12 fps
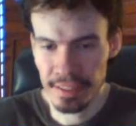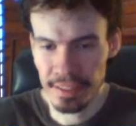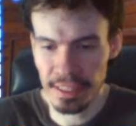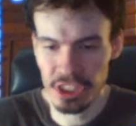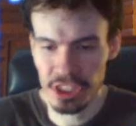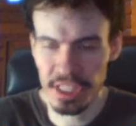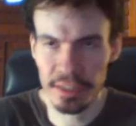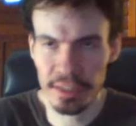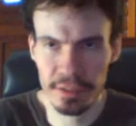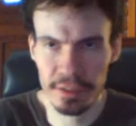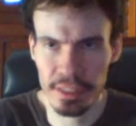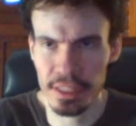that
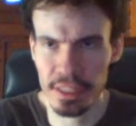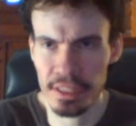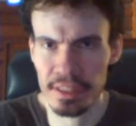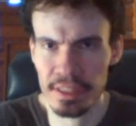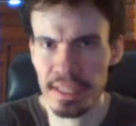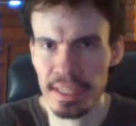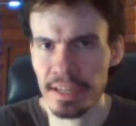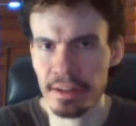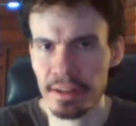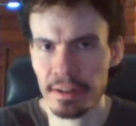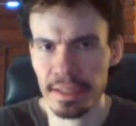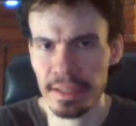shattered the
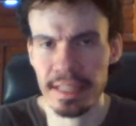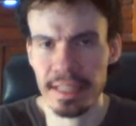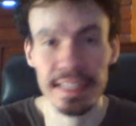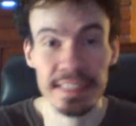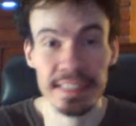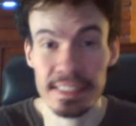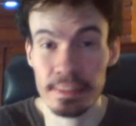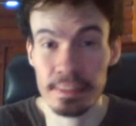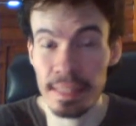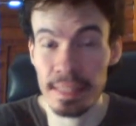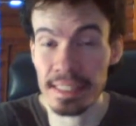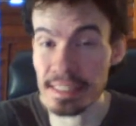entire galactic
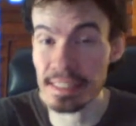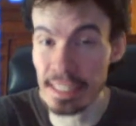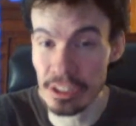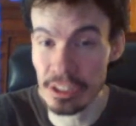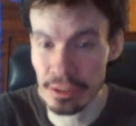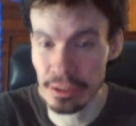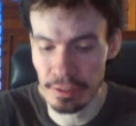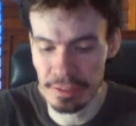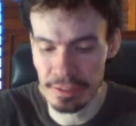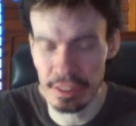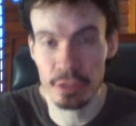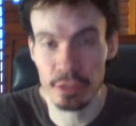civilization of
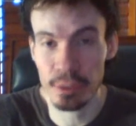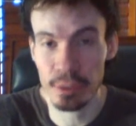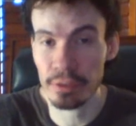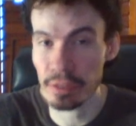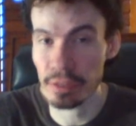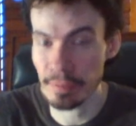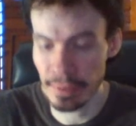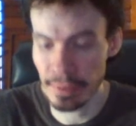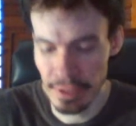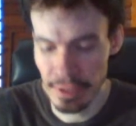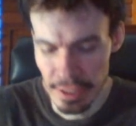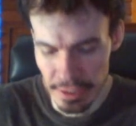Stars Without
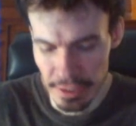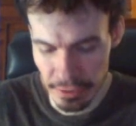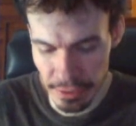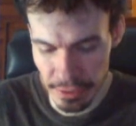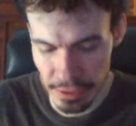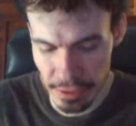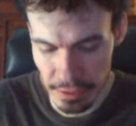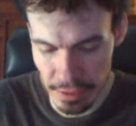Number. So these